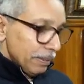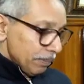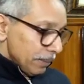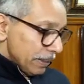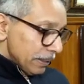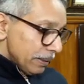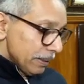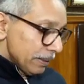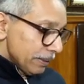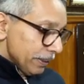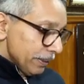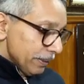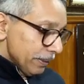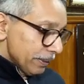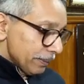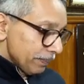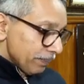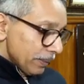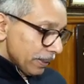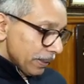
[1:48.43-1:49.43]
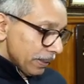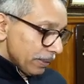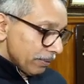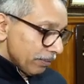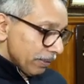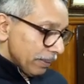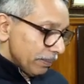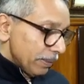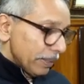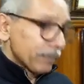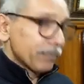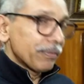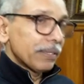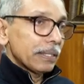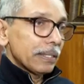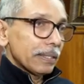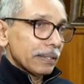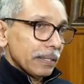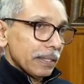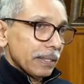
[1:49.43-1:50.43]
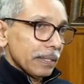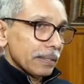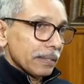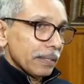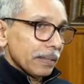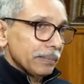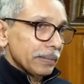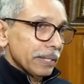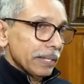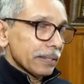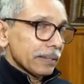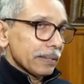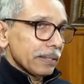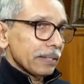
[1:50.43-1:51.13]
but this year it will be 23 subjects.